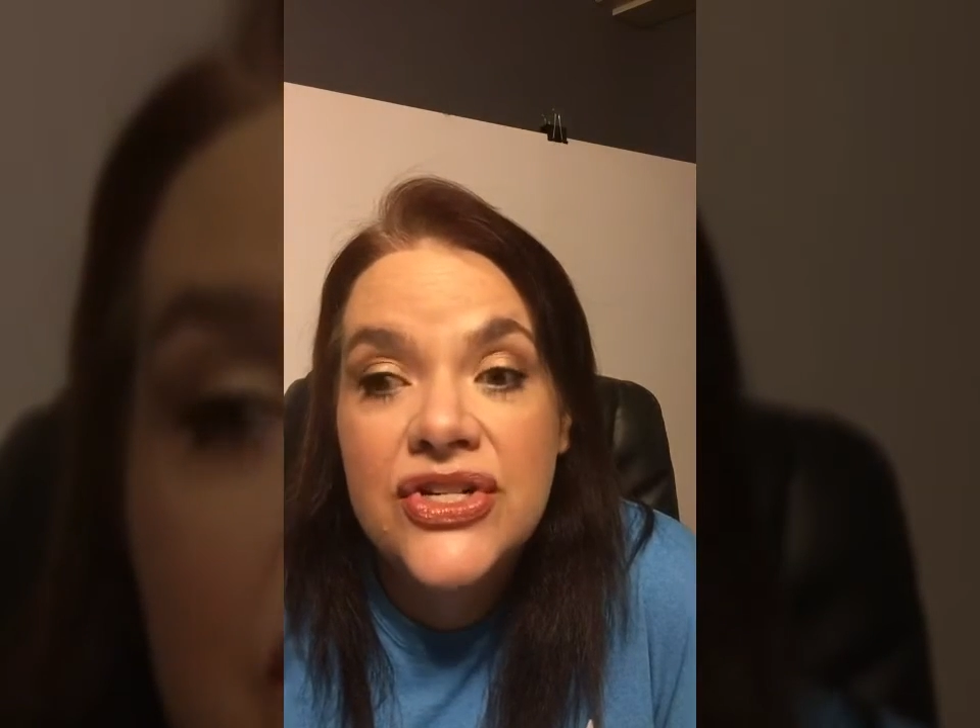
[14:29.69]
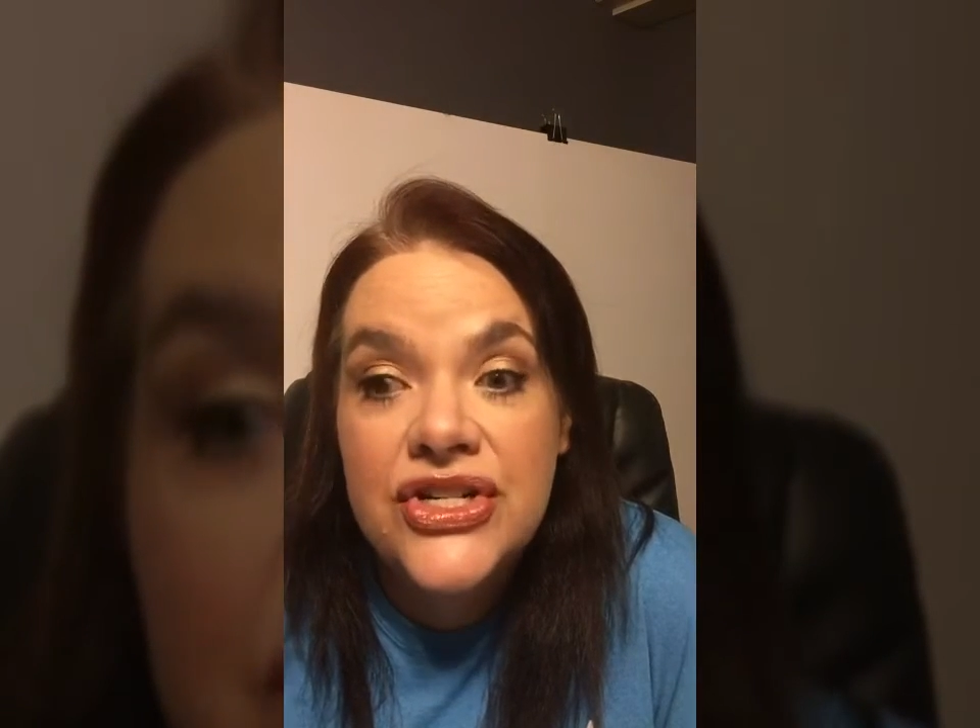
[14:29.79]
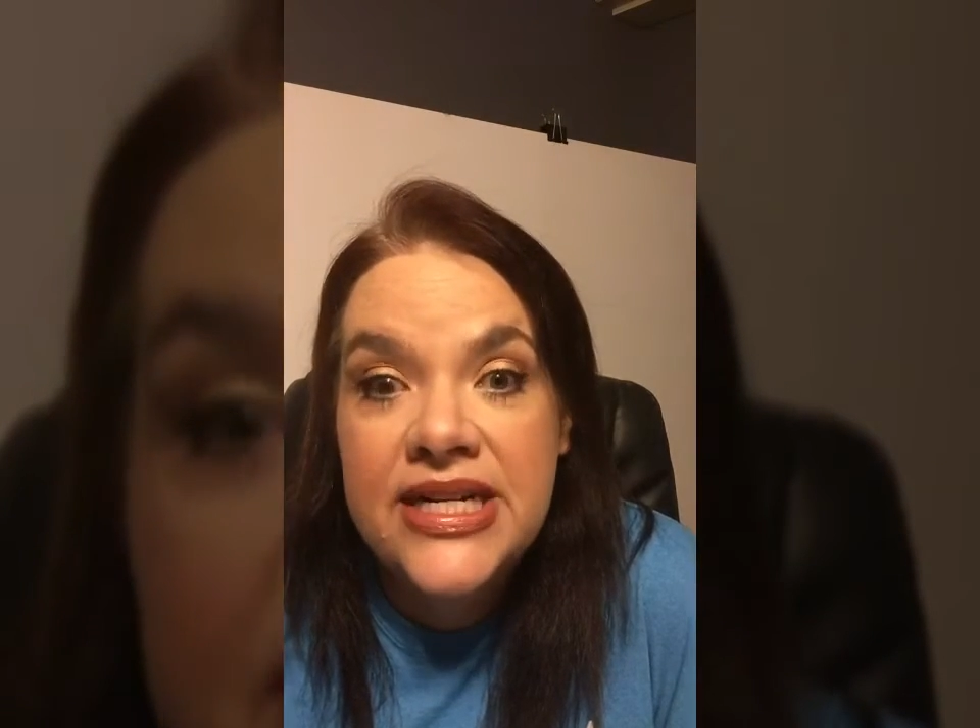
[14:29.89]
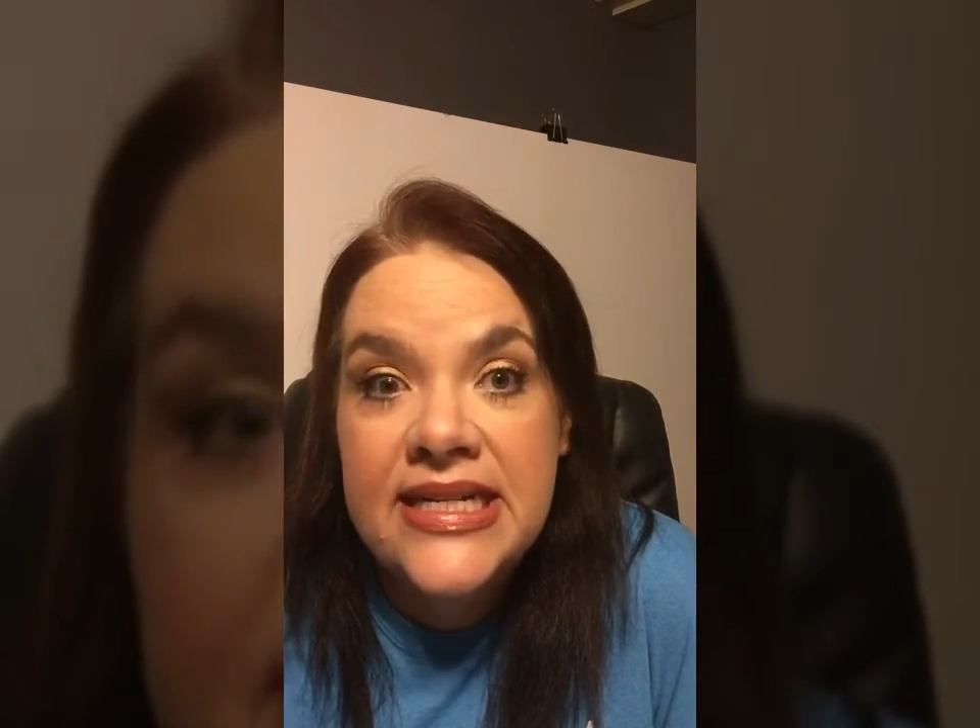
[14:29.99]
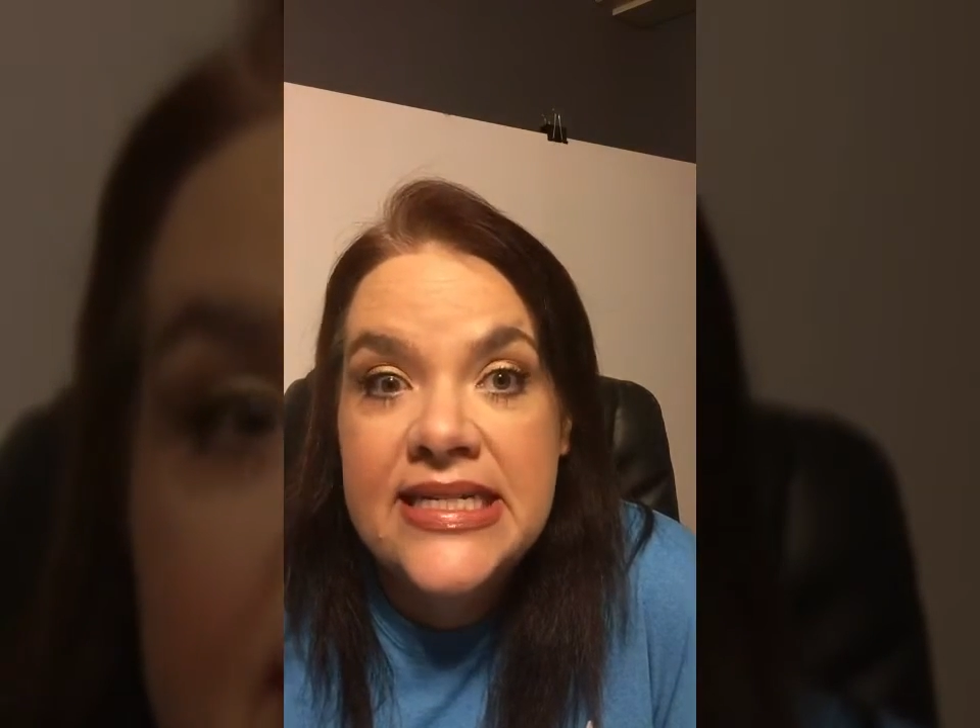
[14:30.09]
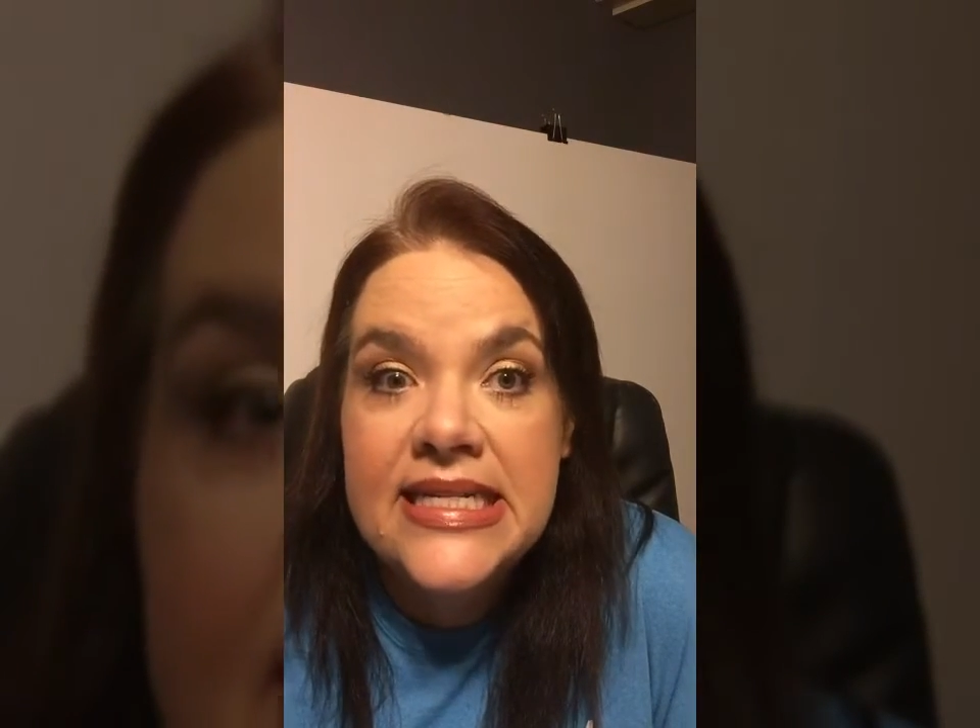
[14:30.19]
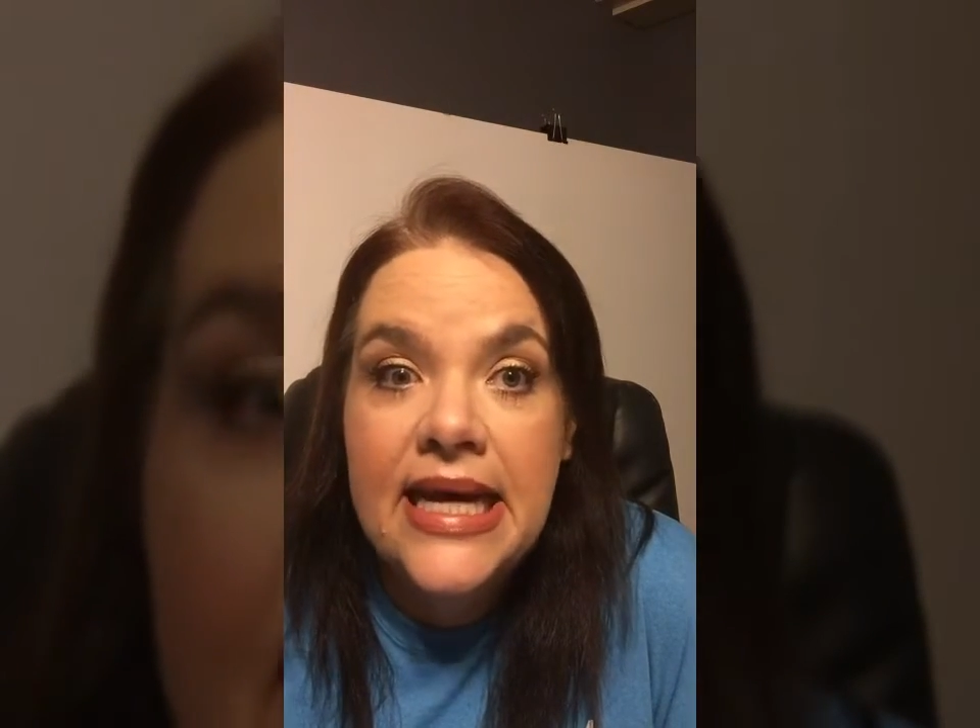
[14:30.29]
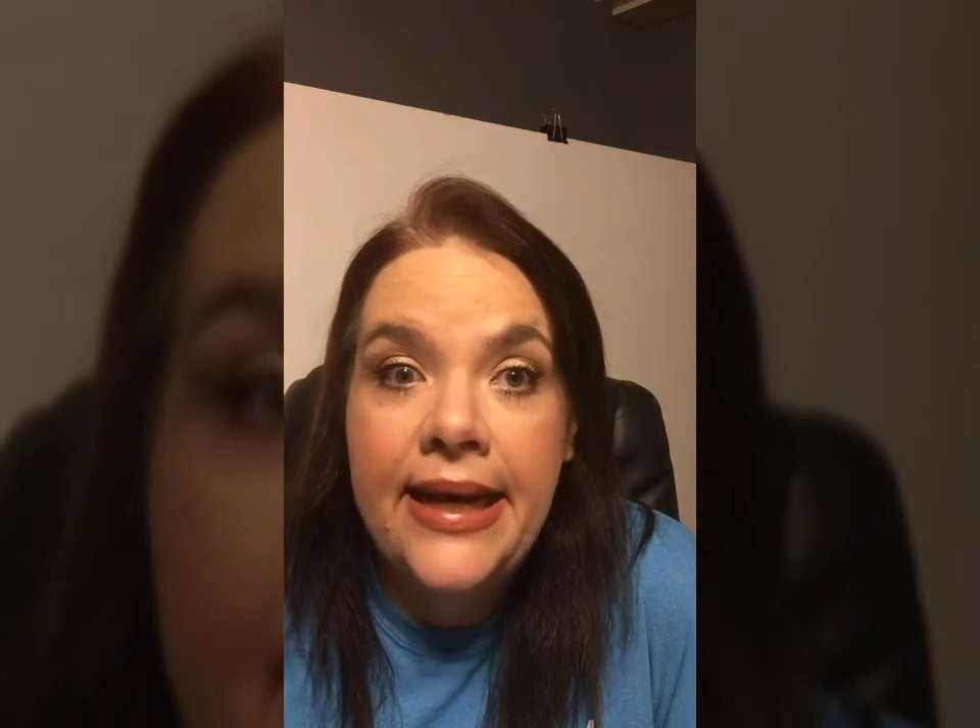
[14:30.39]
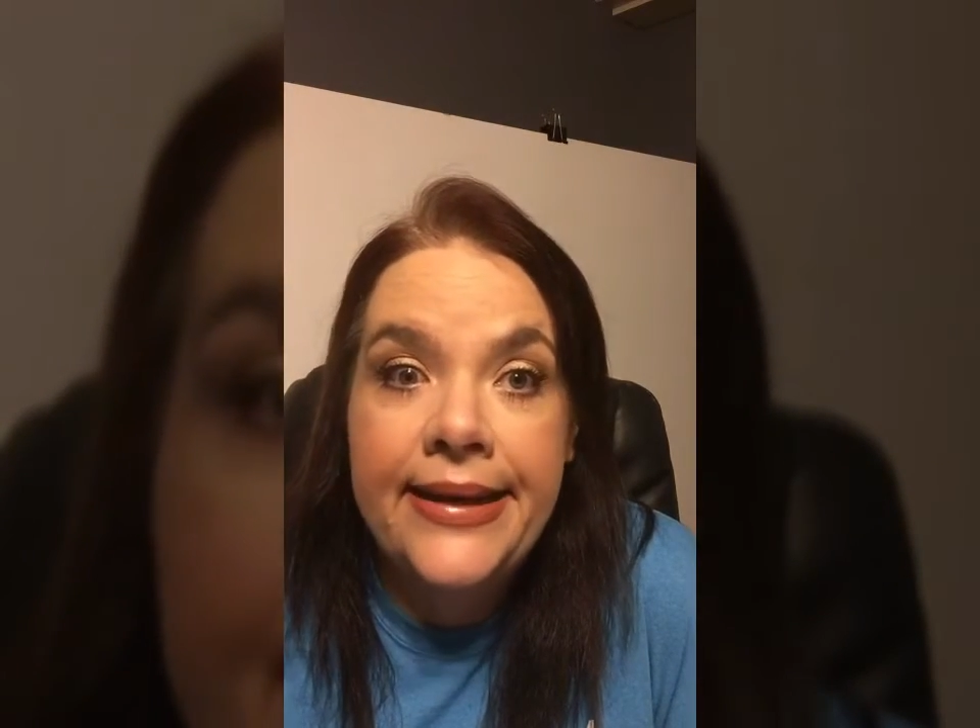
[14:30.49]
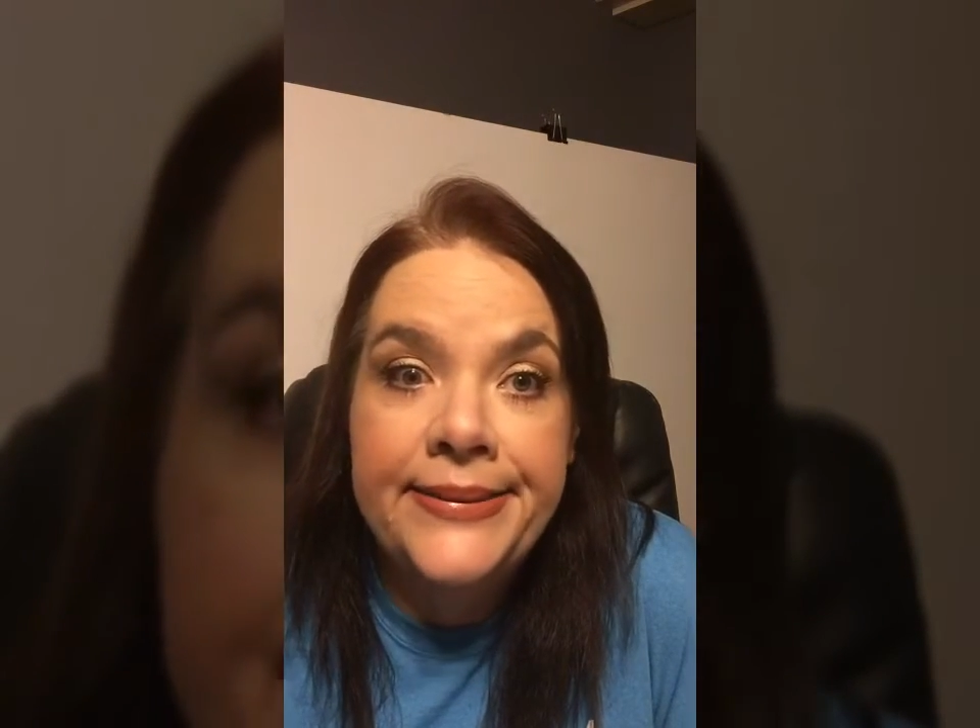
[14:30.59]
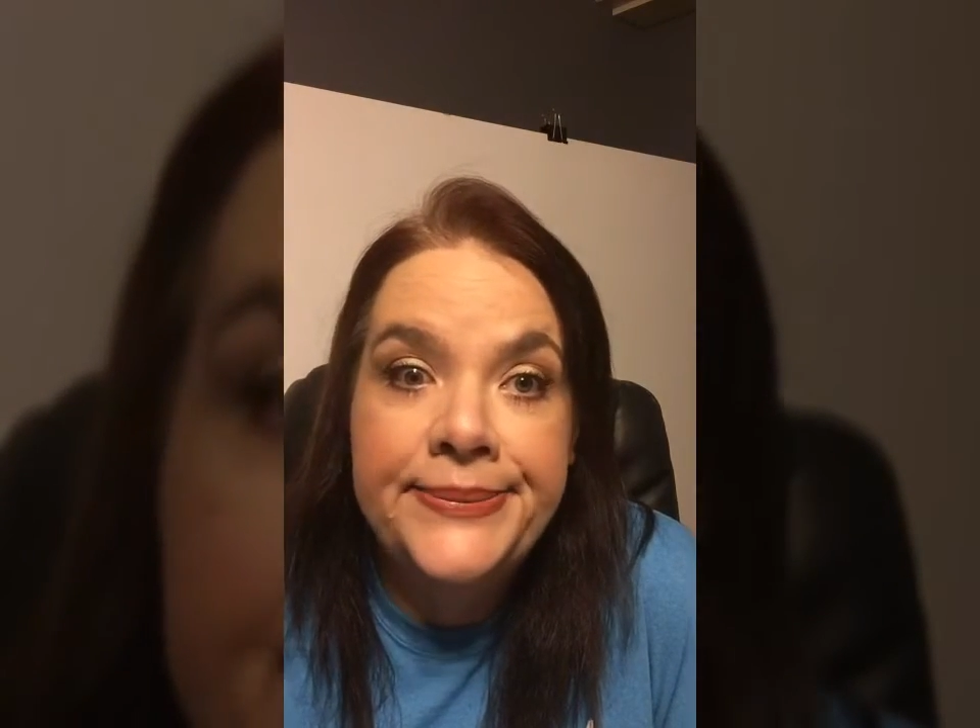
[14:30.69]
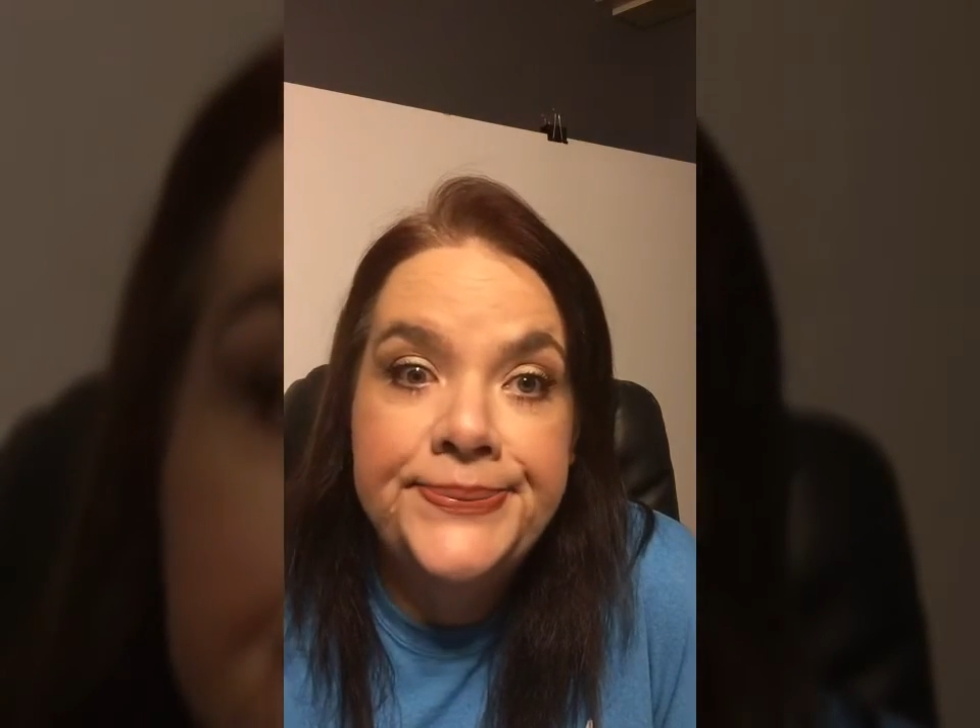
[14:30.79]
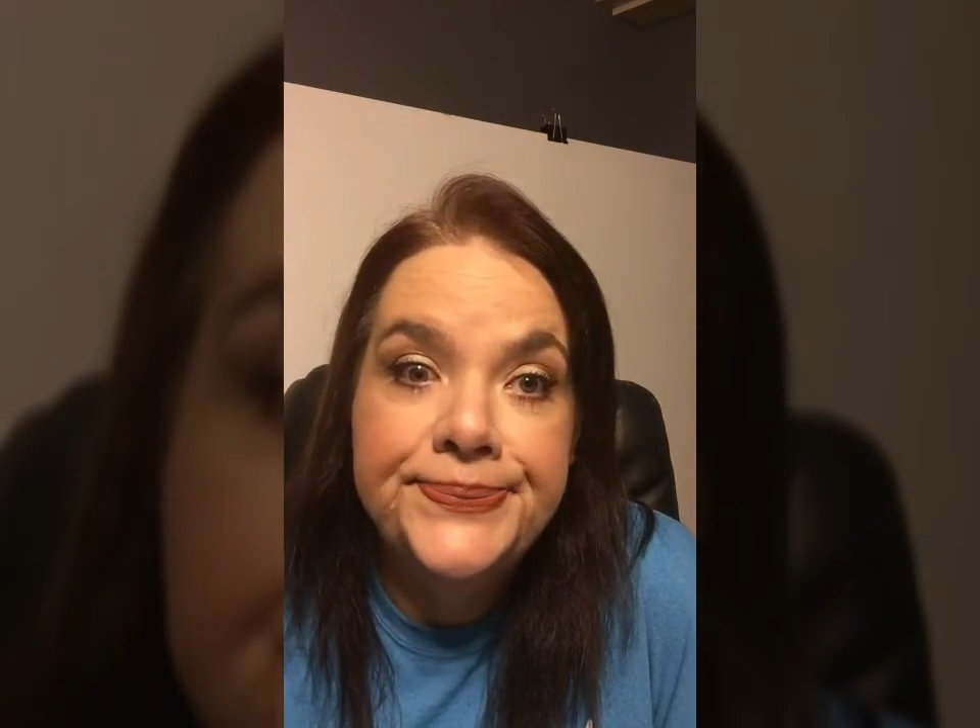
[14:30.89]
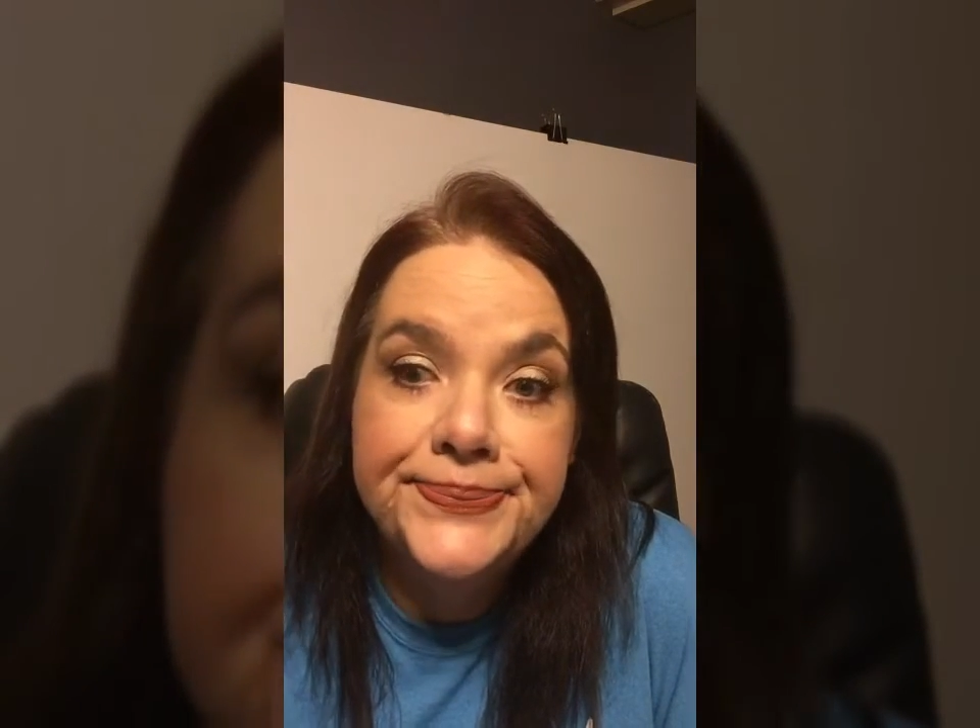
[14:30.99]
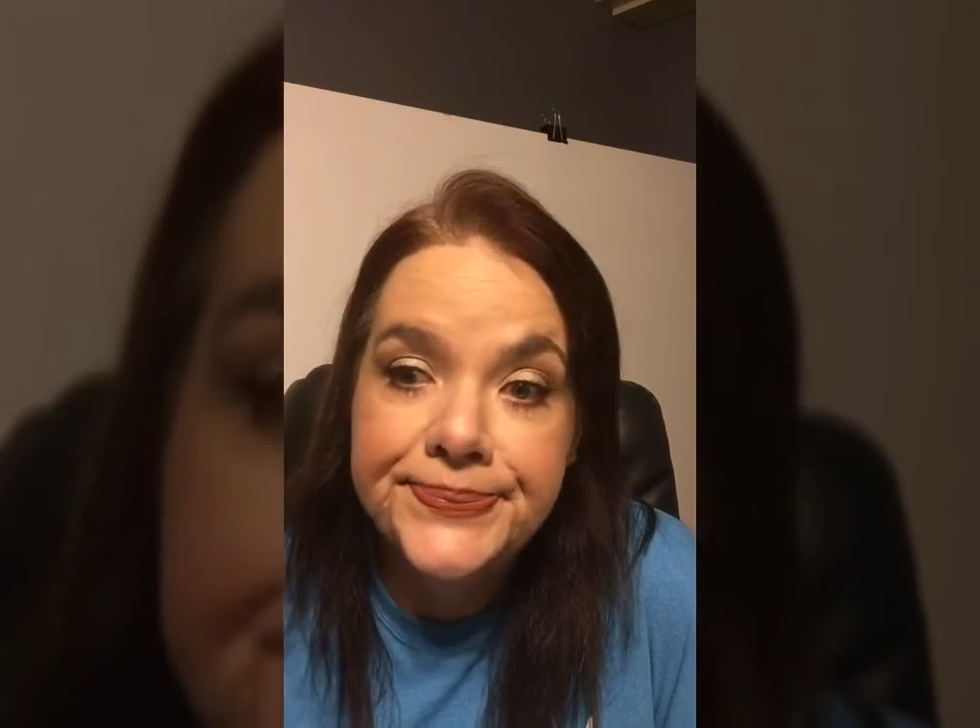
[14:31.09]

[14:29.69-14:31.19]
surgeries, um,